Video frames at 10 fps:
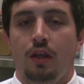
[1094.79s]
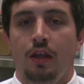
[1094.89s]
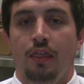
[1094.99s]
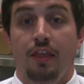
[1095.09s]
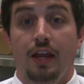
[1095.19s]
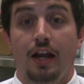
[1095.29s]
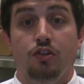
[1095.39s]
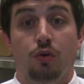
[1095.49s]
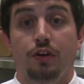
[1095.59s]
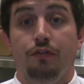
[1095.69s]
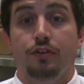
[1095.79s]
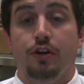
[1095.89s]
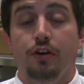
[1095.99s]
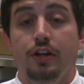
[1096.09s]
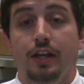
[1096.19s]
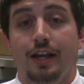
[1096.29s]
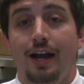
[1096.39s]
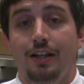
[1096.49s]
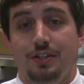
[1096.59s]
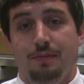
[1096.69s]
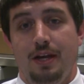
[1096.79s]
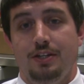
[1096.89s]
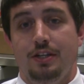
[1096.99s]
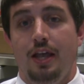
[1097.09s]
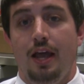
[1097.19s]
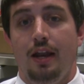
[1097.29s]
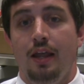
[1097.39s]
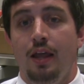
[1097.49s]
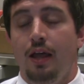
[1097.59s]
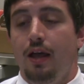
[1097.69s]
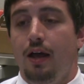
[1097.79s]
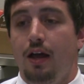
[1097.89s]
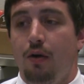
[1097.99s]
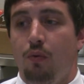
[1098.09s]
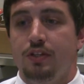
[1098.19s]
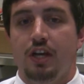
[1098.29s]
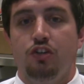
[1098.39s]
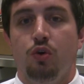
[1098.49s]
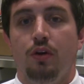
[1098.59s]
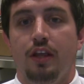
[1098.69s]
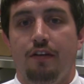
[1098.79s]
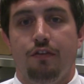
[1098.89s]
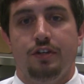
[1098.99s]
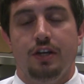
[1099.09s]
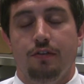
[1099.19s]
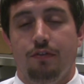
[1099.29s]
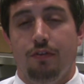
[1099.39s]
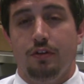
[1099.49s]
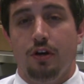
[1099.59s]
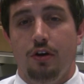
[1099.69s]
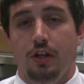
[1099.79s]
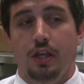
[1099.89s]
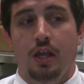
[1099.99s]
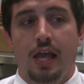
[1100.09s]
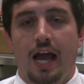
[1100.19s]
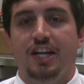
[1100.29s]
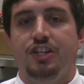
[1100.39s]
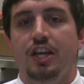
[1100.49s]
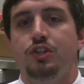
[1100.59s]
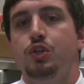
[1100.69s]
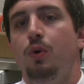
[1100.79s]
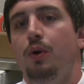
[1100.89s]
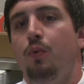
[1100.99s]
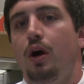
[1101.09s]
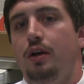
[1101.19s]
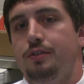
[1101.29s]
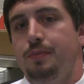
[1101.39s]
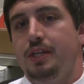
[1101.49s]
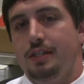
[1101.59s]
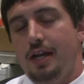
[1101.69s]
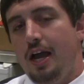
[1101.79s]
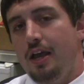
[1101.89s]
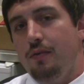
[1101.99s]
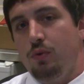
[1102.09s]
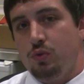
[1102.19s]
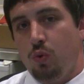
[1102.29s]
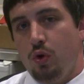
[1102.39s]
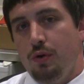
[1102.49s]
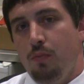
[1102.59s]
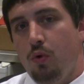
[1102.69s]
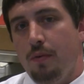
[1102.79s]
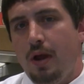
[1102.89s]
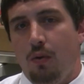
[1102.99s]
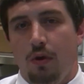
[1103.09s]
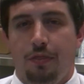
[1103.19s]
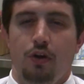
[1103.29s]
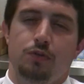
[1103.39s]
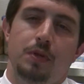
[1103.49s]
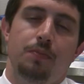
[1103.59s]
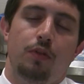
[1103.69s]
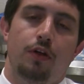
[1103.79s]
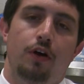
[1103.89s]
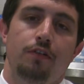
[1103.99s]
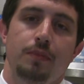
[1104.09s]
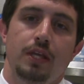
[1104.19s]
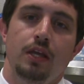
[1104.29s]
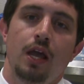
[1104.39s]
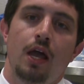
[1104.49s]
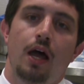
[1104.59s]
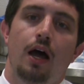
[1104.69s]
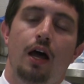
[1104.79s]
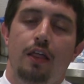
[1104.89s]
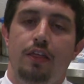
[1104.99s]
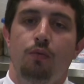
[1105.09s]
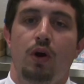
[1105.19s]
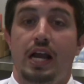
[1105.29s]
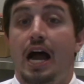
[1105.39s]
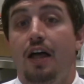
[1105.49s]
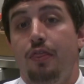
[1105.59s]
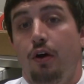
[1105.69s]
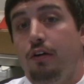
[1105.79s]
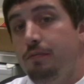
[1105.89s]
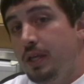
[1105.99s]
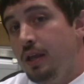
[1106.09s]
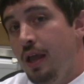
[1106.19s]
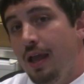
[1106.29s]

Then I joined a fraternity at college, imagine that. Once I joined that fraternity, I changed who I was because I was worried more about what those people thought of me than what God thought of me.